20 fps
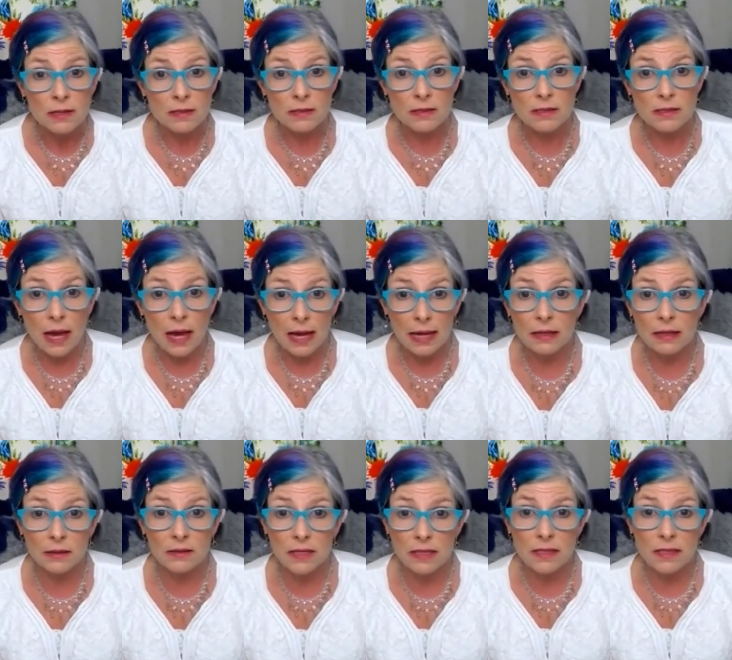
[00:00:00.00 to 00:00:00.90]

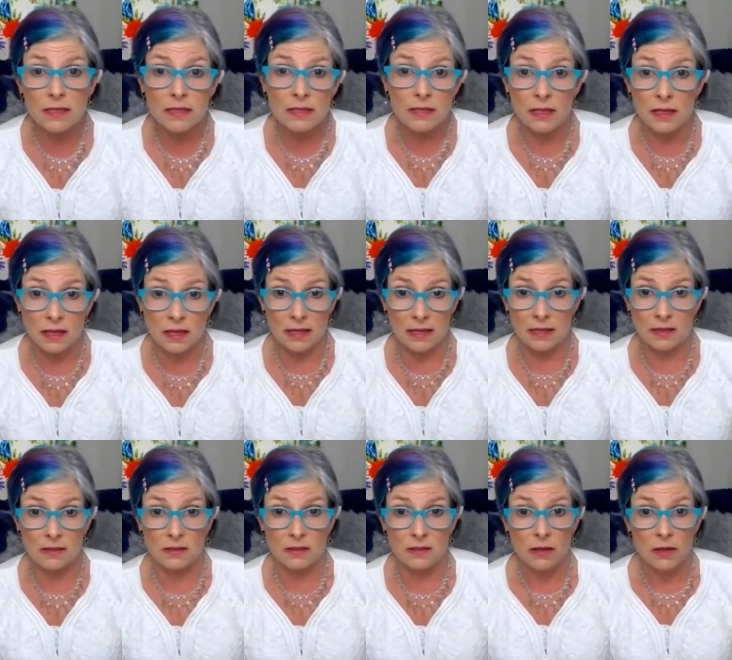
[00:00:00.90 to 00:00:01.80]
dialed into
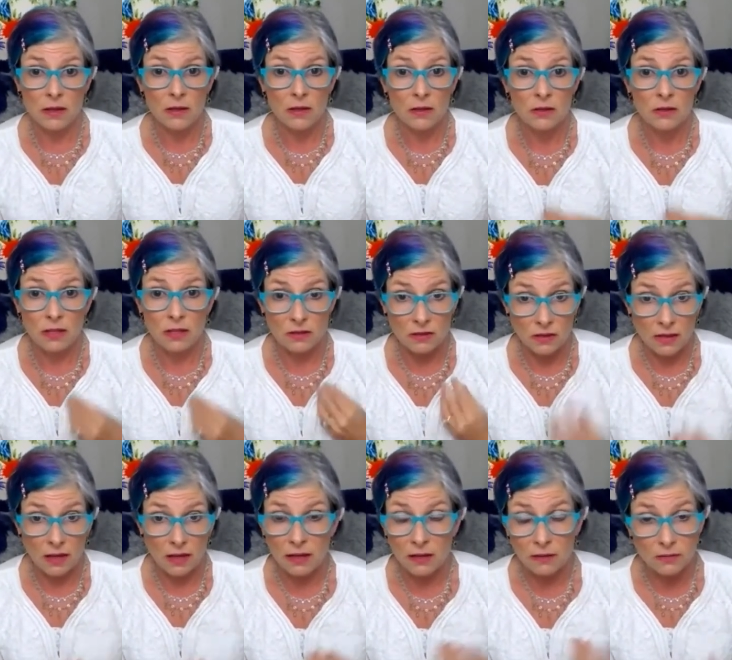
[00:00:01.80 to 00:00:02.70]
this this
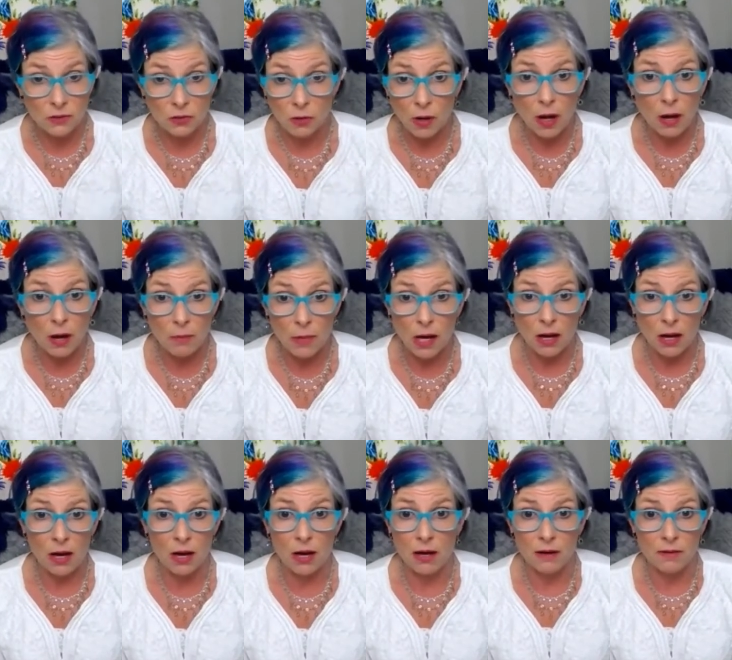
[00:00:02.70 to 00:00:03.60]
kind of drama
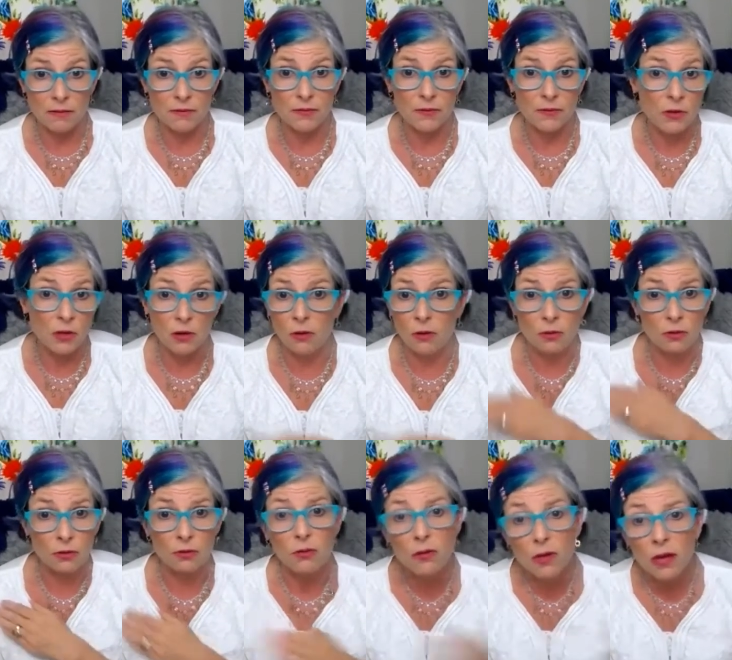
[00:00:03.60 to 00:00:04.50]
of, you know,
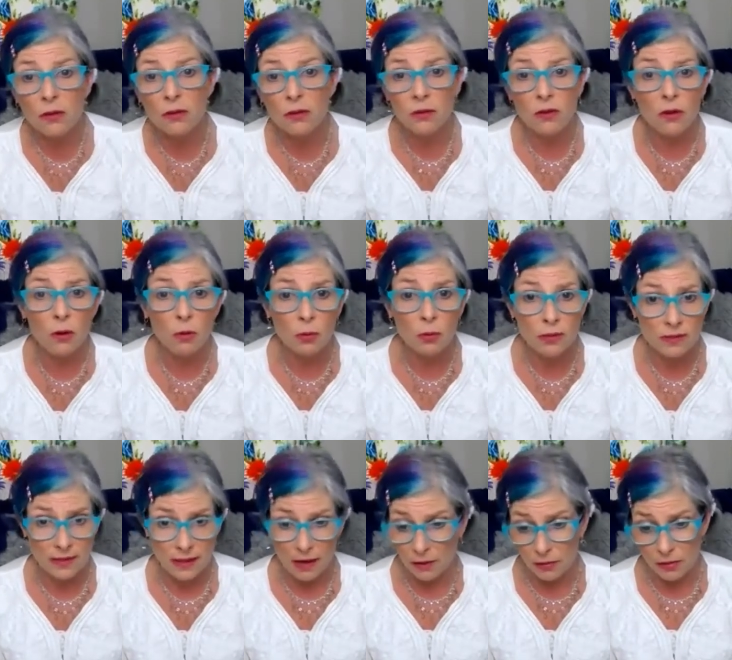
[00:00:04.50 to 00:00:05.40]
there are not no
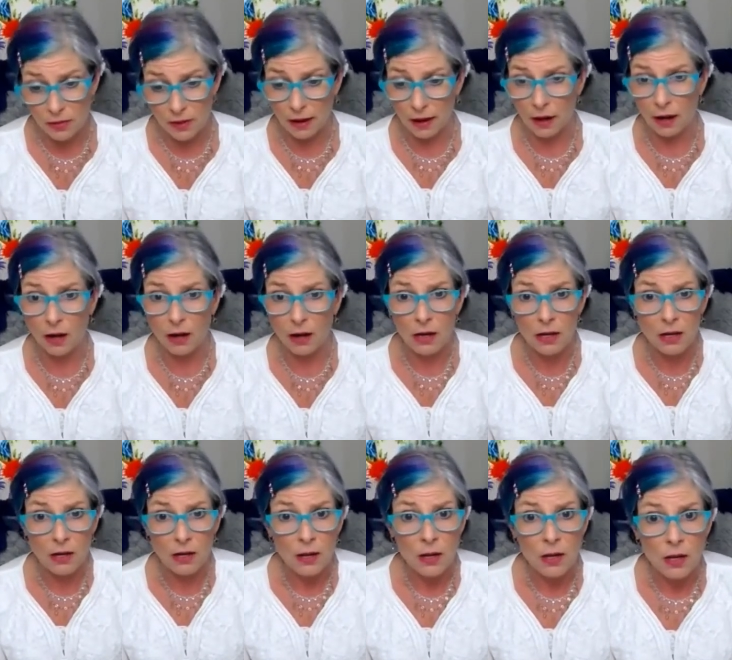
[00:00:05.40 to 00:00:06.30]
one's out there
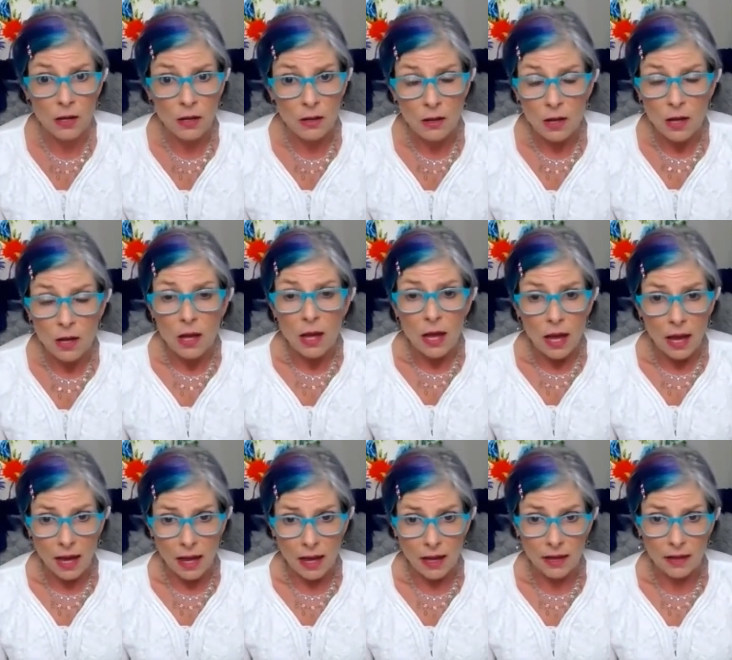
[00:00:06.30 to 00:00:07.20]

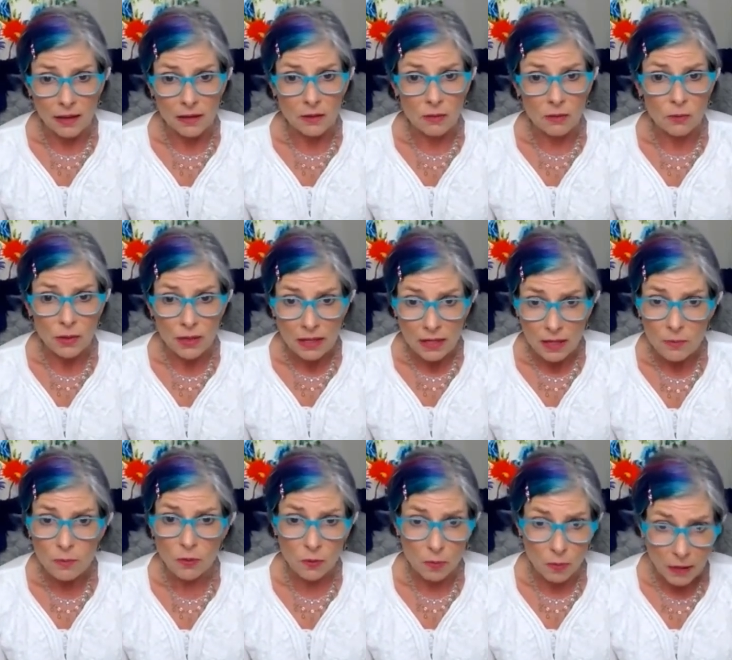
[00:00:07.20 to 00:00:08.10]
and we
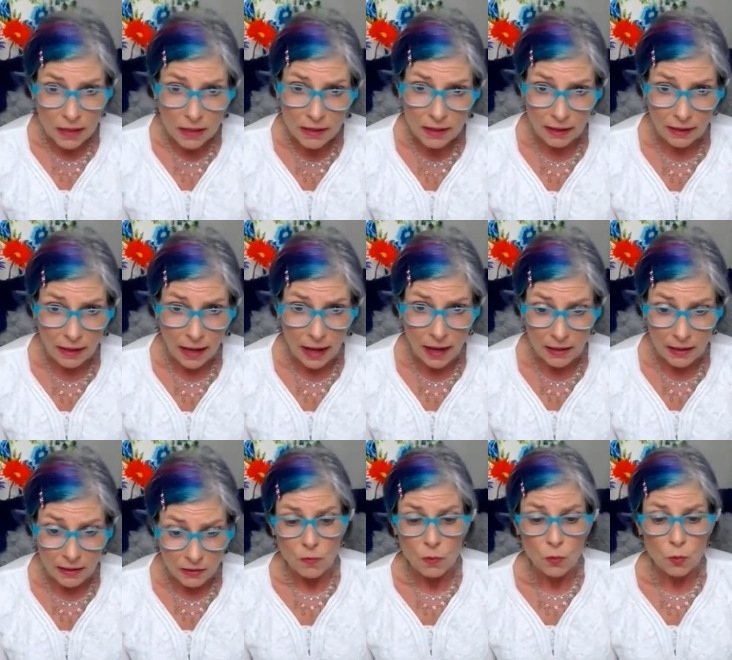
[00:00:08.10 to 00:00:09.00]
keep repeating that
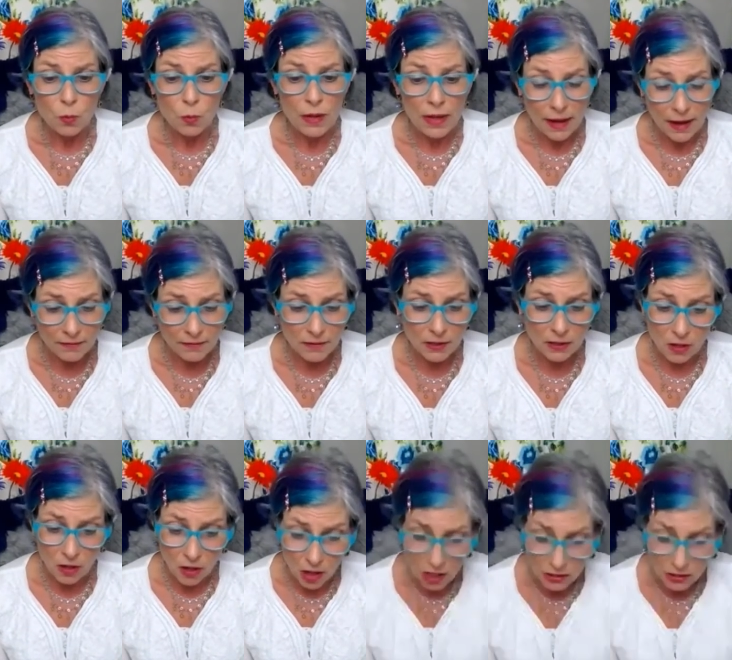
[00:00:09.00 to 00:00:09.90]
we have to
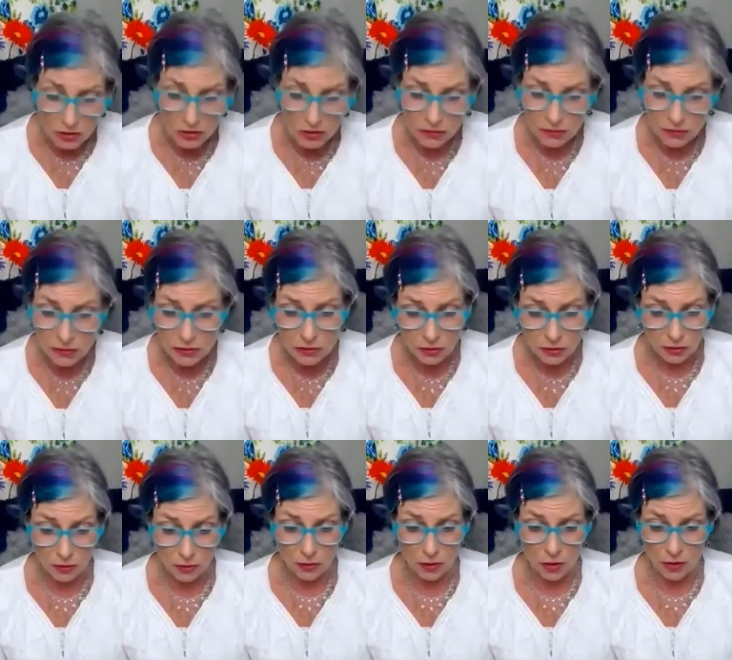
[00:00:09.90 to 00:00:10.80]
consciously
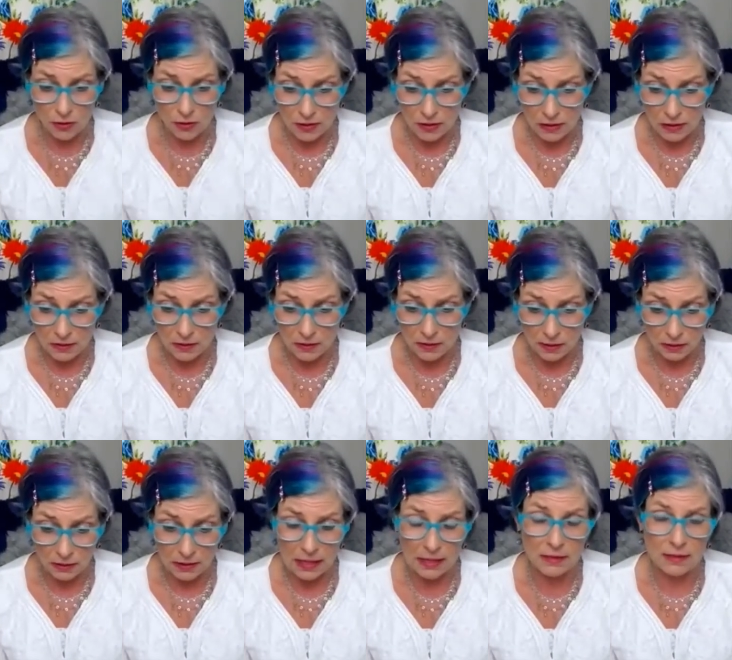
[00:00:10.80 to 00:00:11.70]
turn on the,
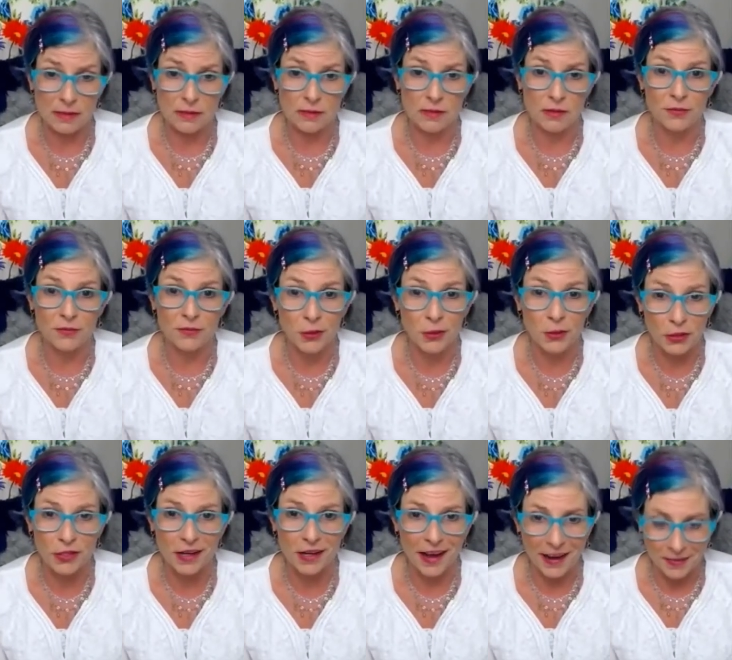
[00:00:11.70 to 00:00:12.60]
the lenses of
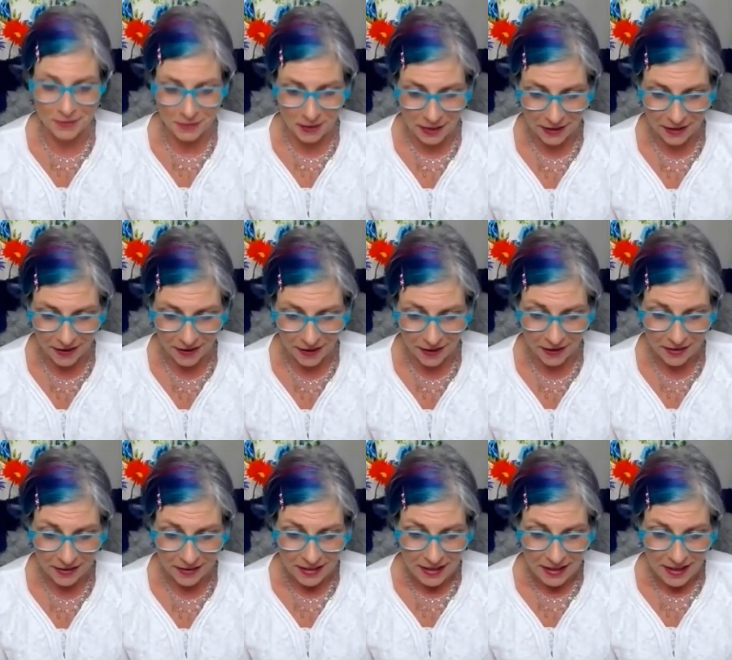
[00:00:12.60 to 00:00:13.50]
good guy
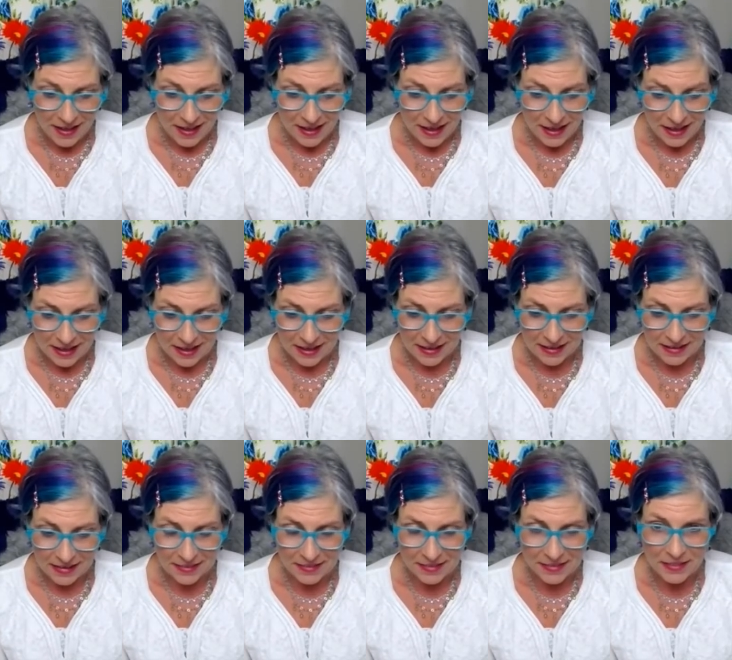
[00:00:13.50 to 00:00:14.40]
radar
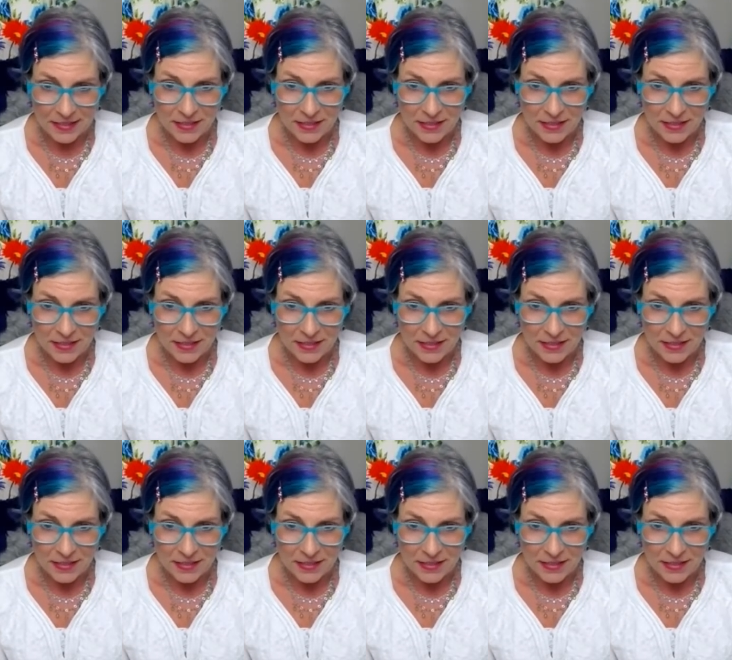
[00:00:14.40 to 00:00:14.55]
and